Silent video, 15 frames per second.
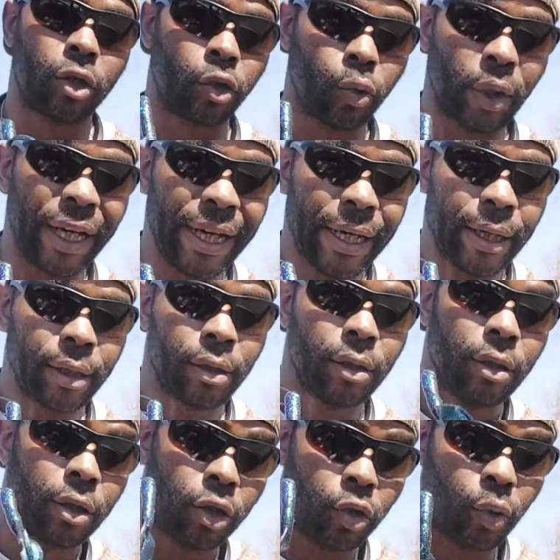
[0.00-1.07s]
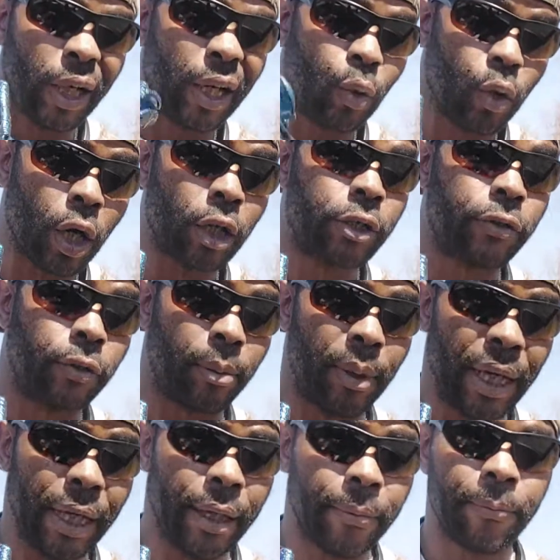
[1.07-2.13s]
3 works for
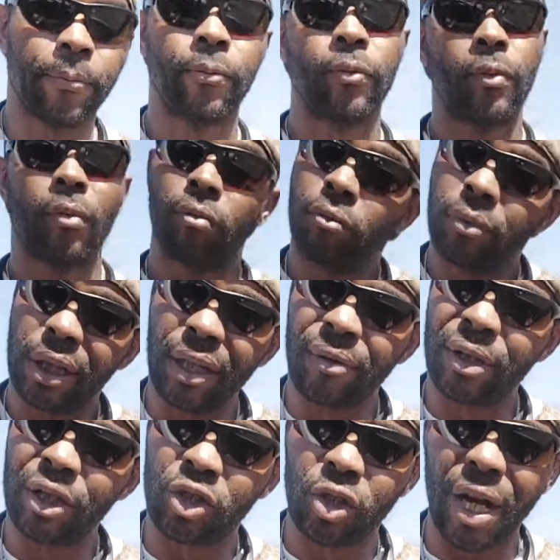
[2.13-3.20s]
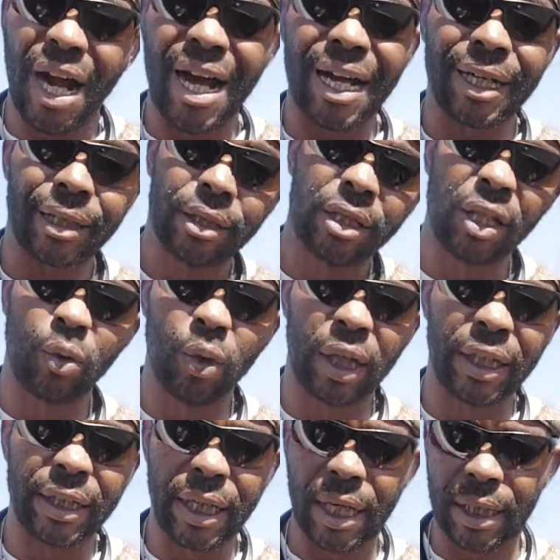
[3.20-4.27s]
me. Give it a try, see
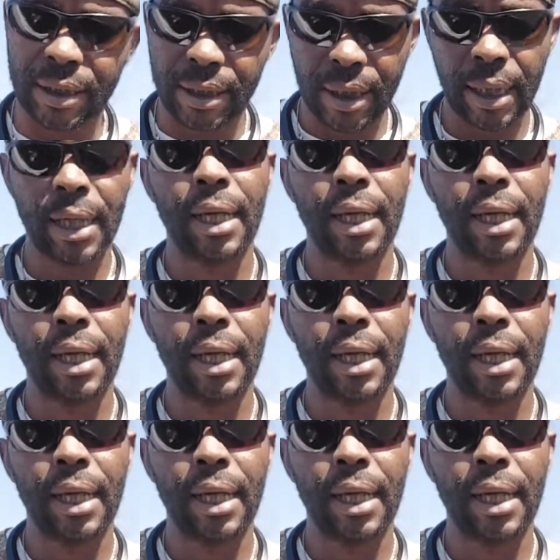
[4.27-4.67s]
what it does.